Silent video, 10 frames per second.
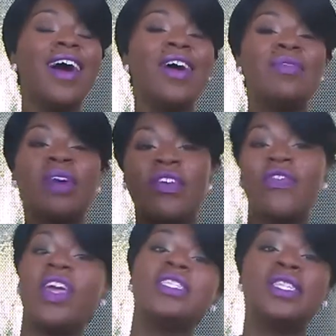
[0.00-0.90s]
My
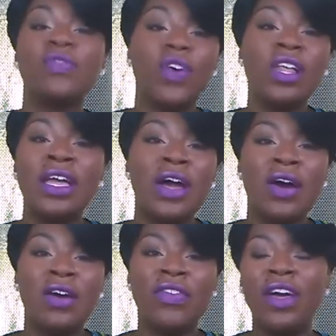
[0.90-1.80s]
face is falling
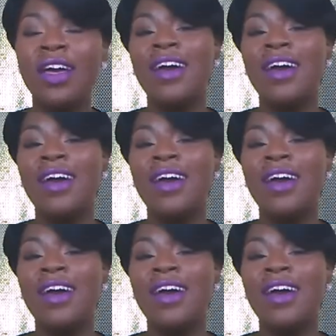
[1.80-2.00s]
off.